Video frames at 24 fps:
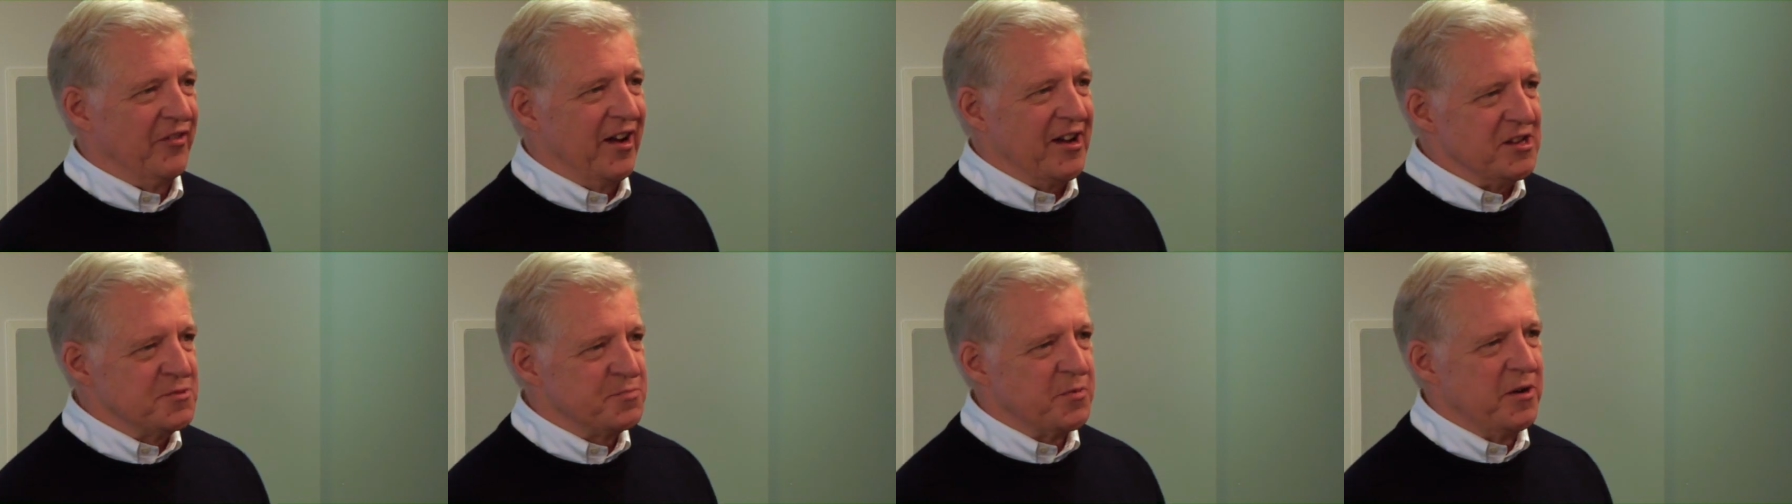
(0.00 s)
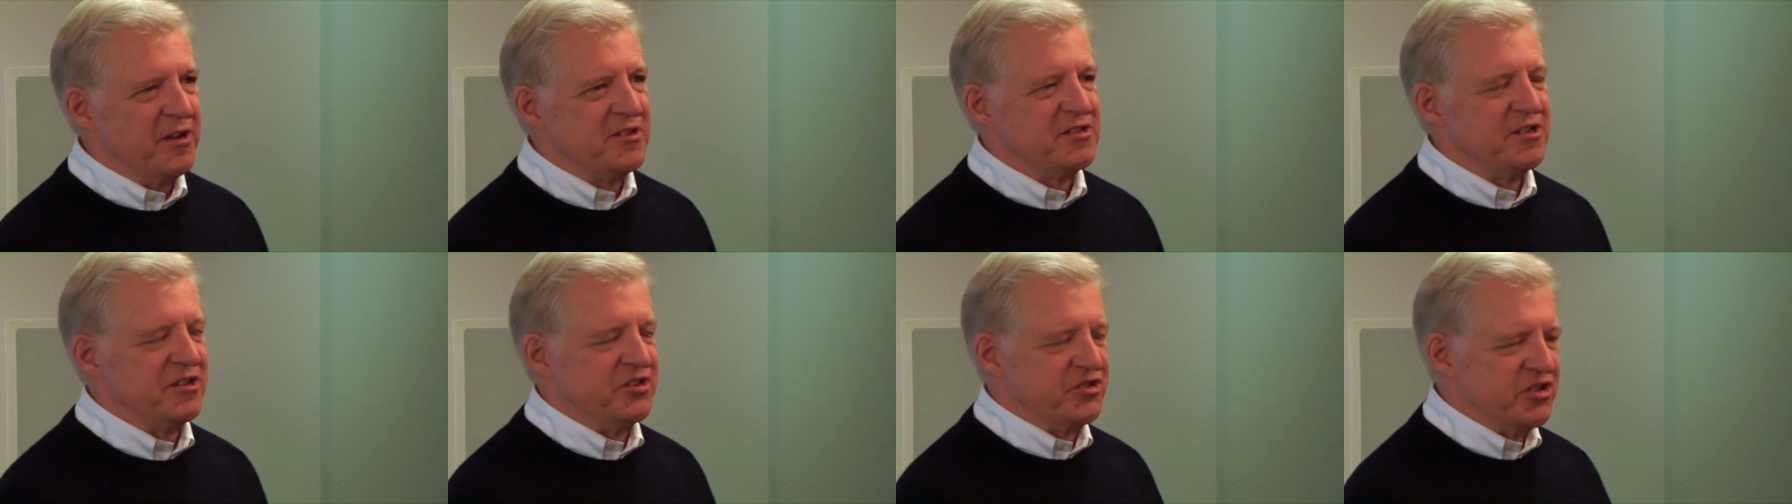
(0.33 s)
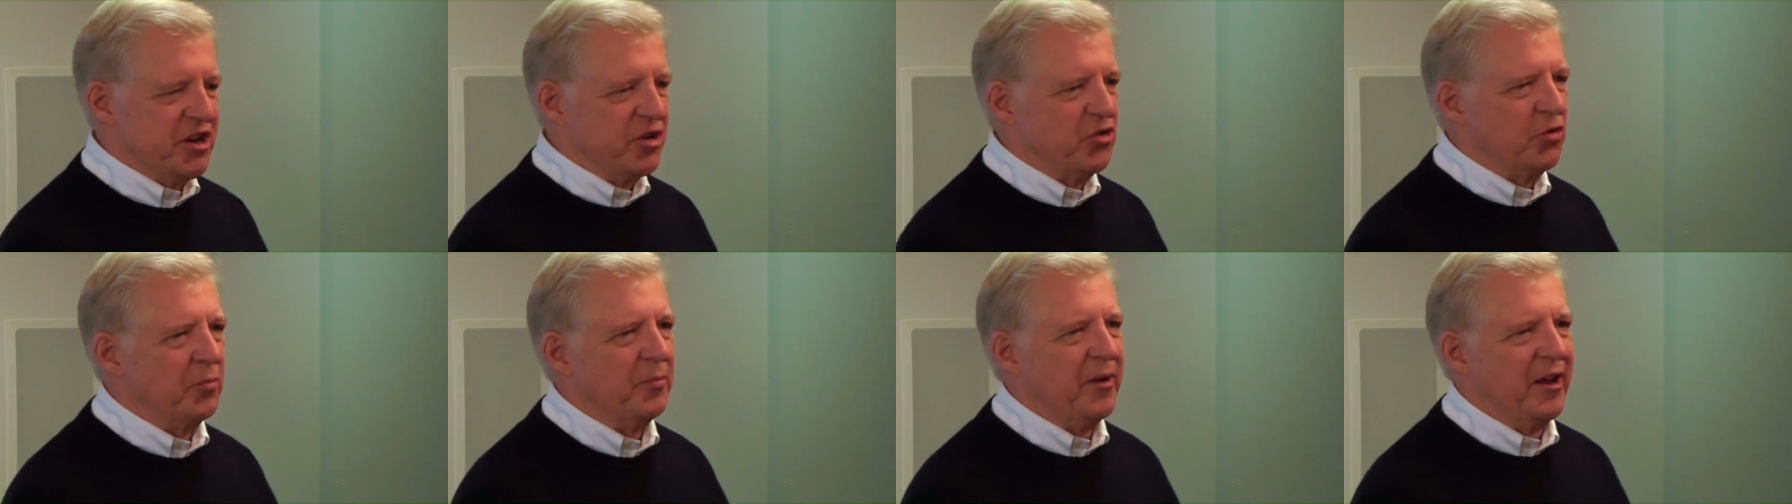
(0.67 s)
vice president,
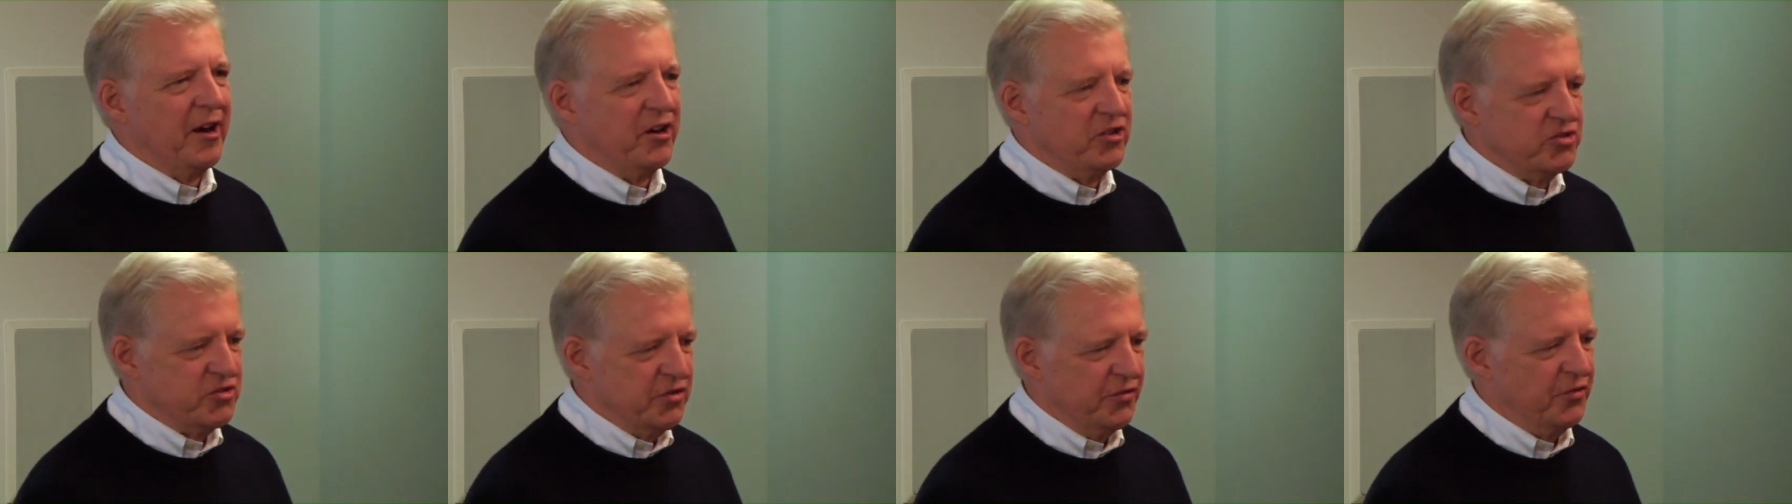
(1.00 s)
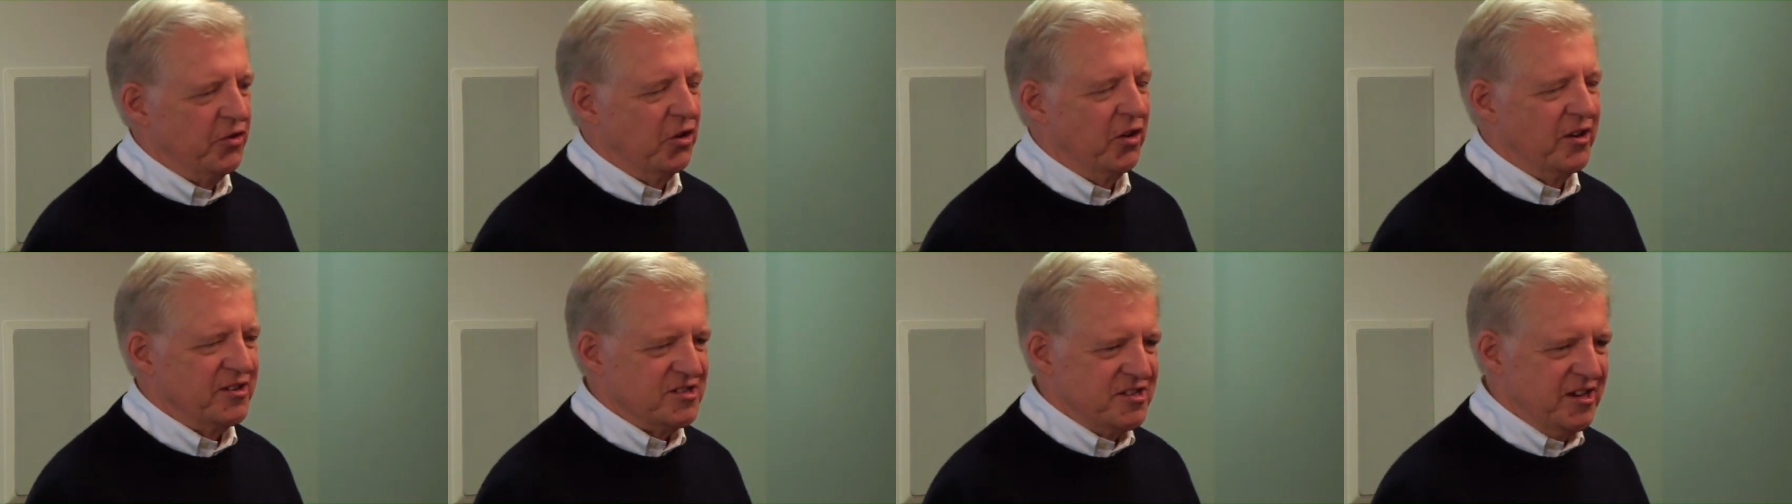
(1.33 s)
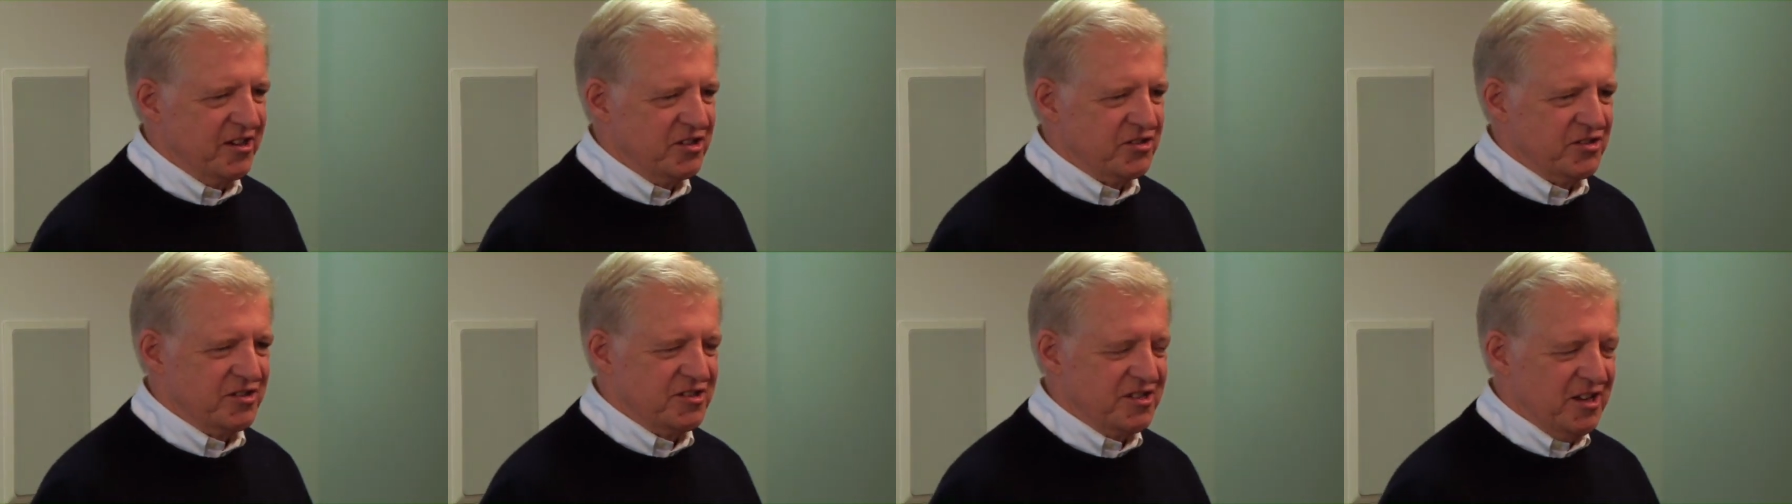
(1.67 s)
general manager of the Los
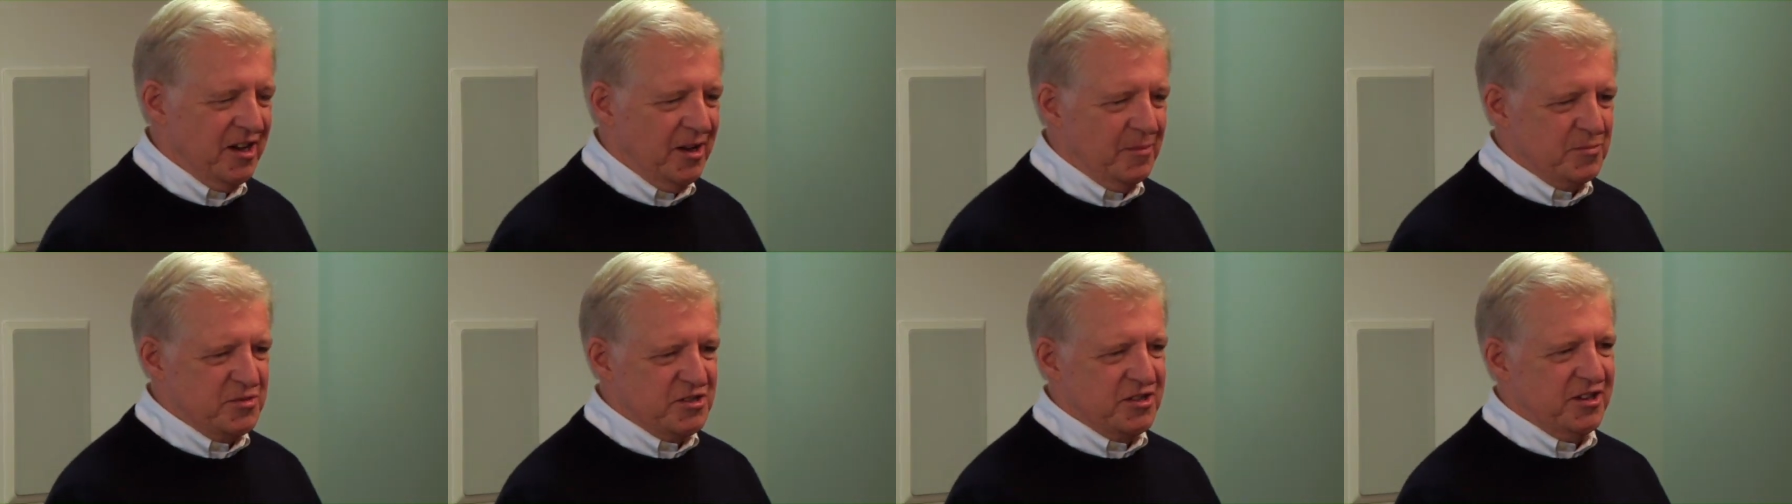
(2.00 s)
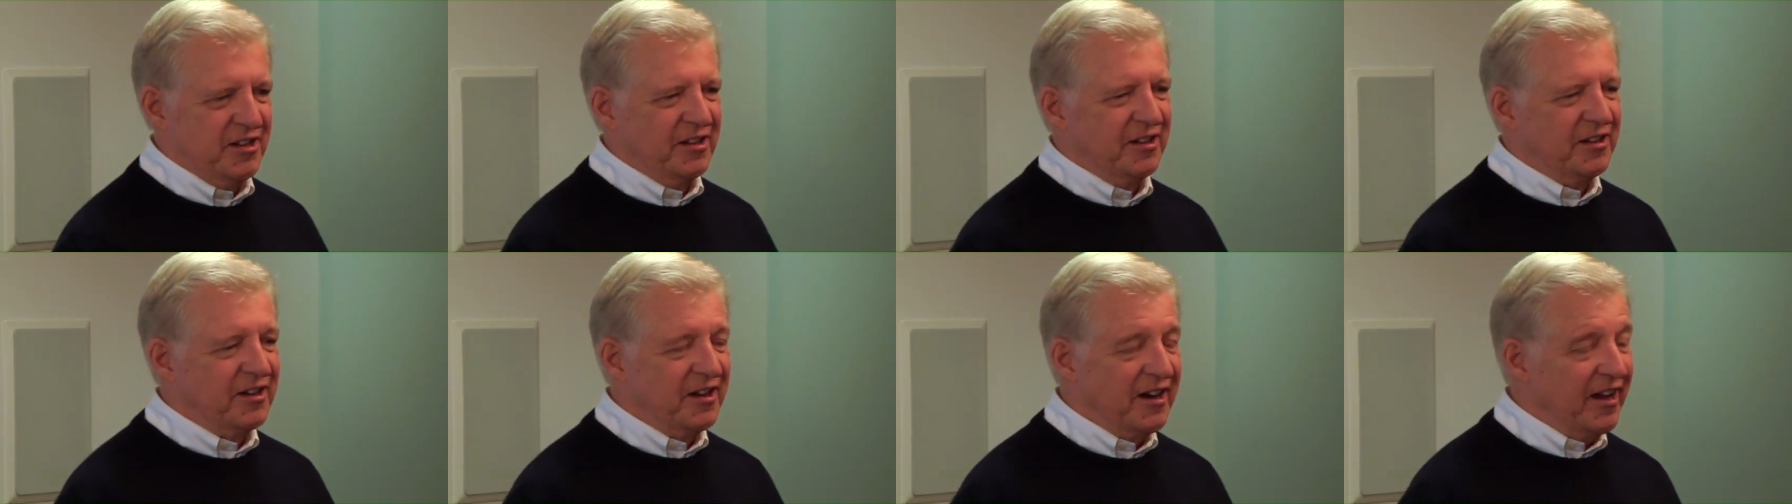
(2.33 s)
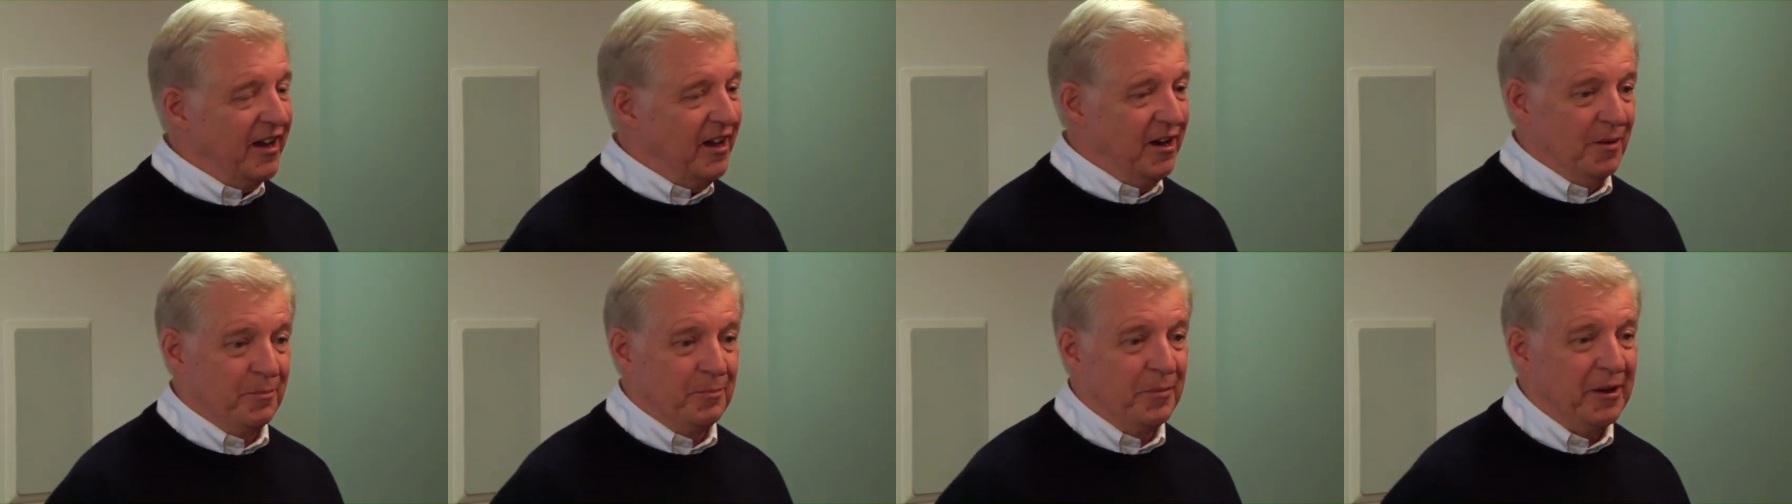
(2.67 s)
Angeles Times Syndicate. I
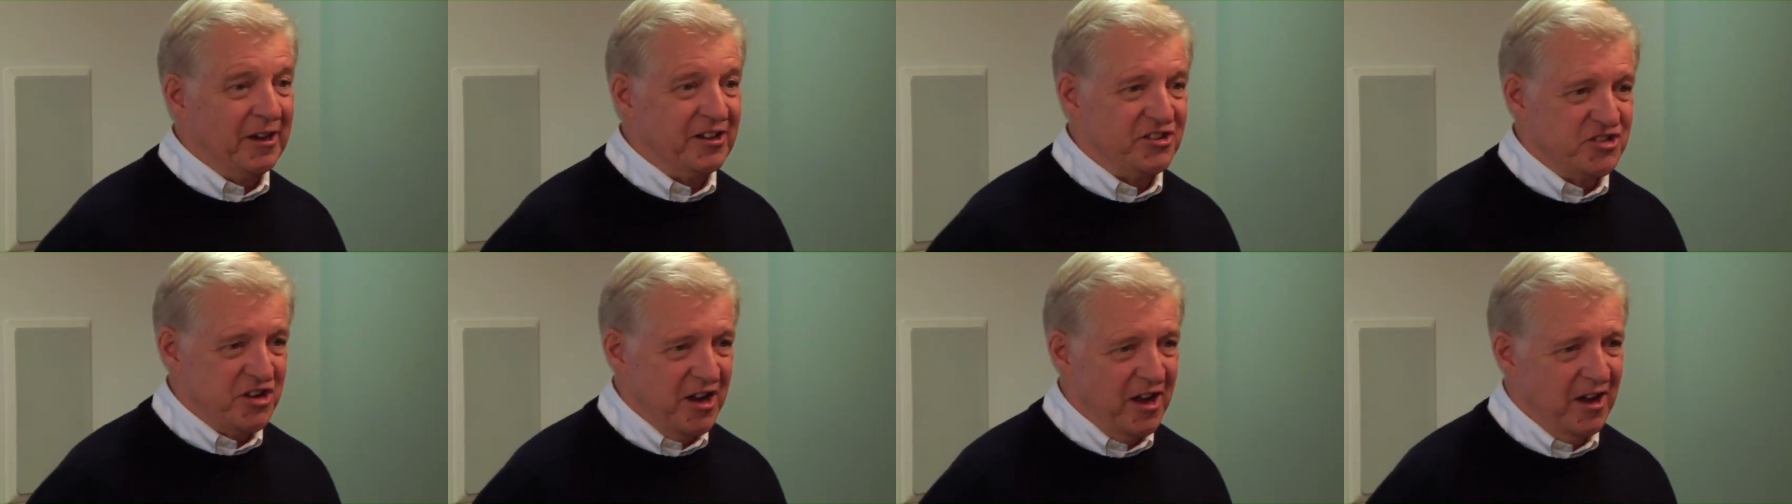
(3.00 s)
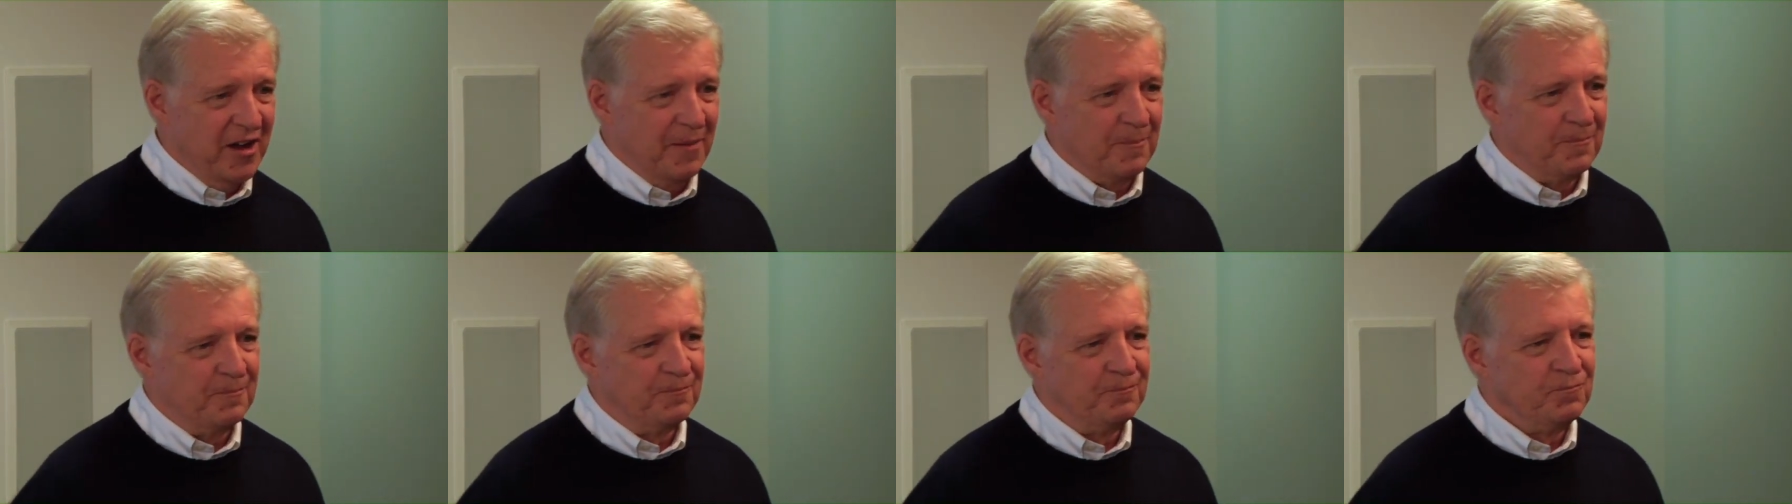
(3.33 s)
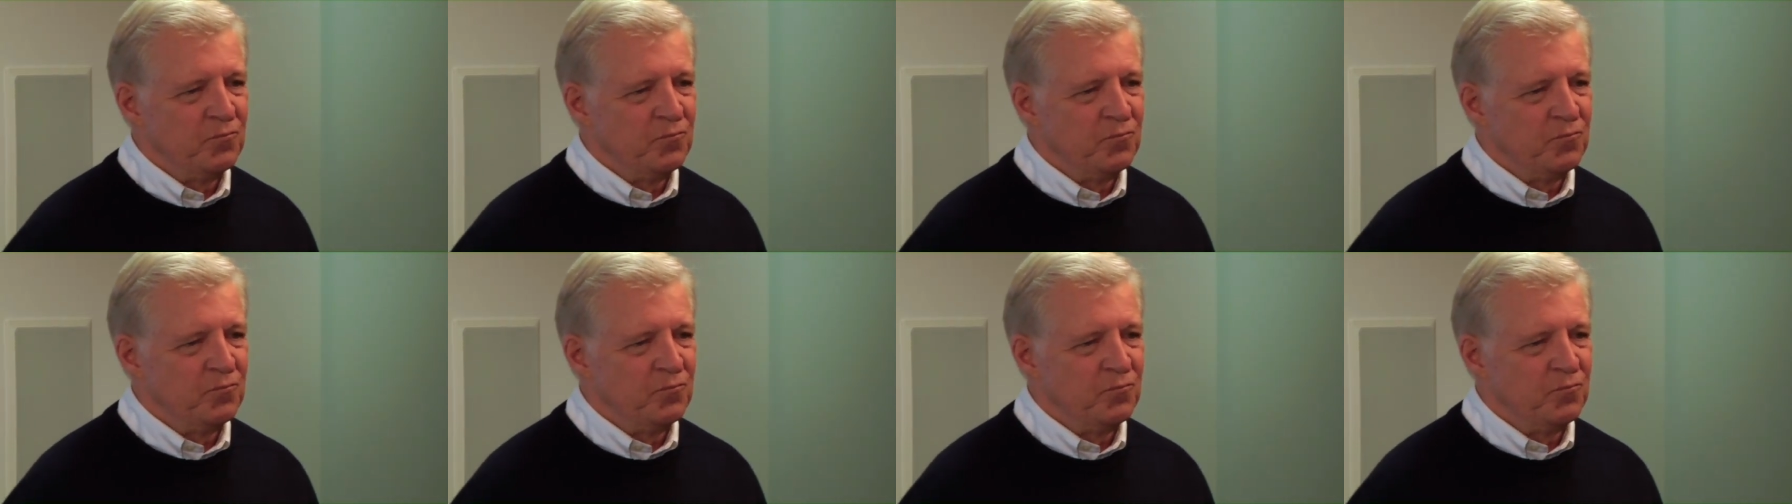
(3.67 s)
had a big job.